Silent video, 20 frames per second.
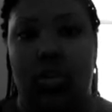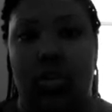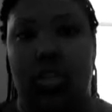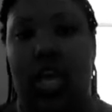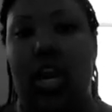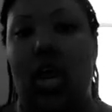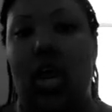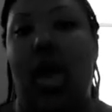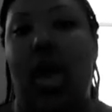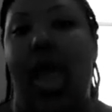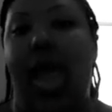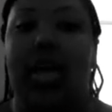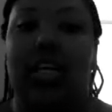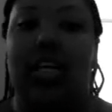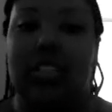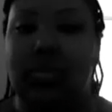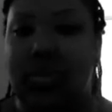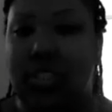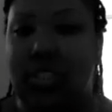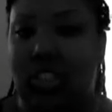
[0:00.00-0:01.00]
They don't
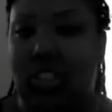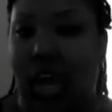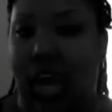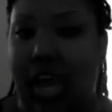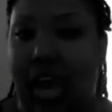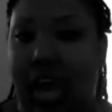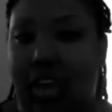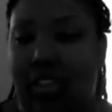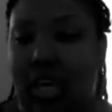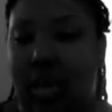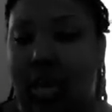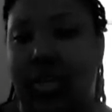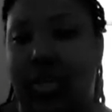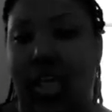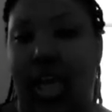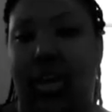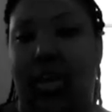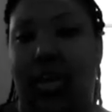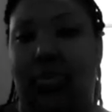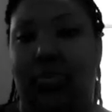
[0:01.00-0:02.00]
ask me straight out. They'll be
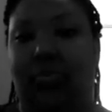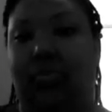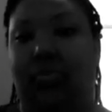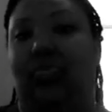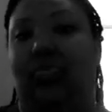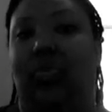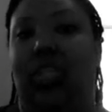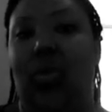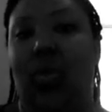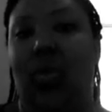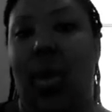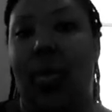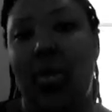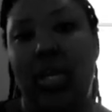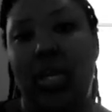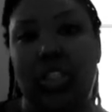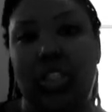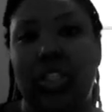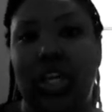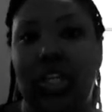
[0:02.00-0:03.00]
like, you ain't
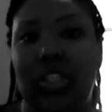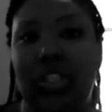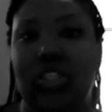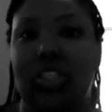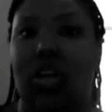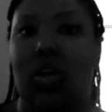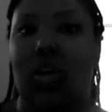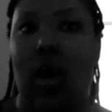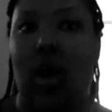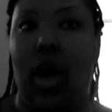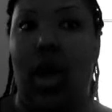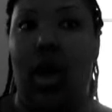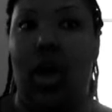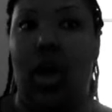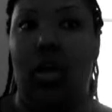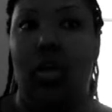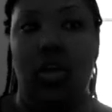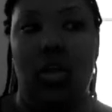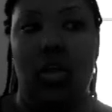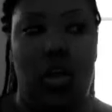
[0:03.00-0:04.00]
been to church in a
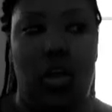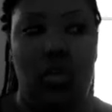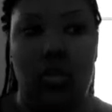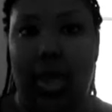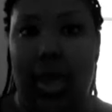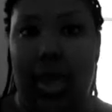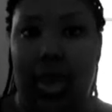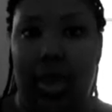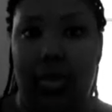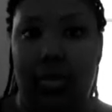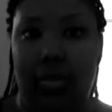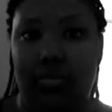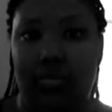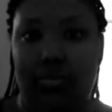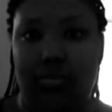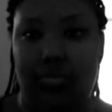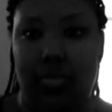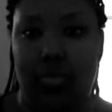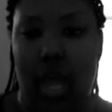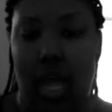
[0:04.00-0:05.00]
while. Okay.
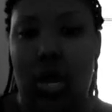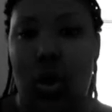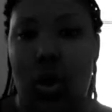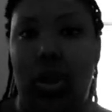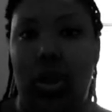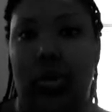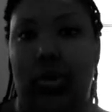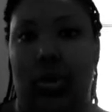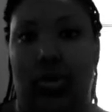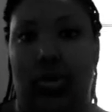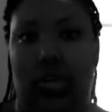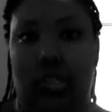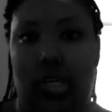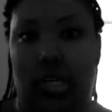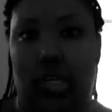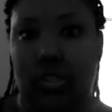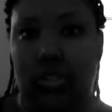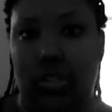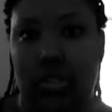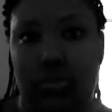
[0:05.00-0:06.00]
I know I don't go to
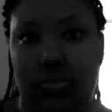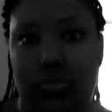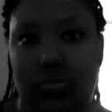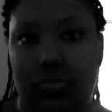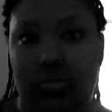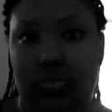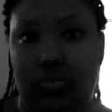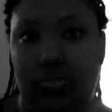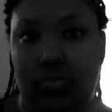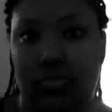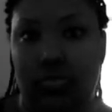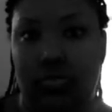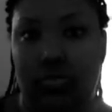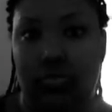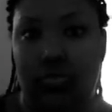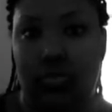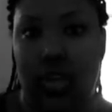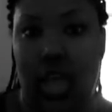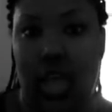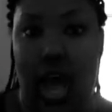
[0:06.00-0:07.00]
church.
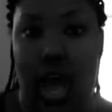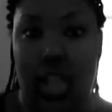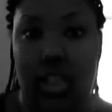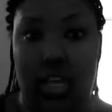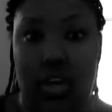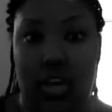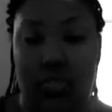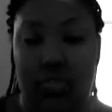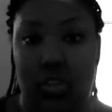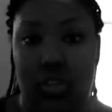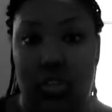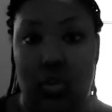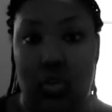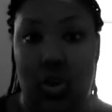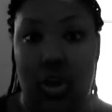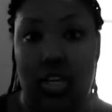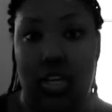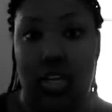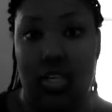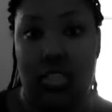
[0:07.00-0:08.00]
I love the
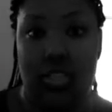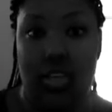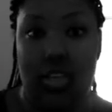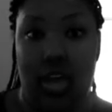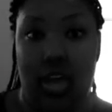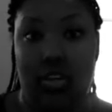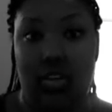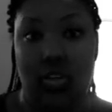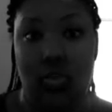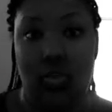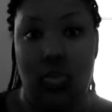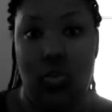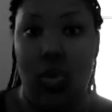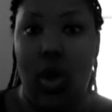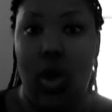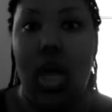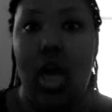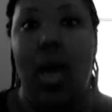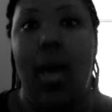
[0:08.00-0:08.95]
Lord. Yes, I do.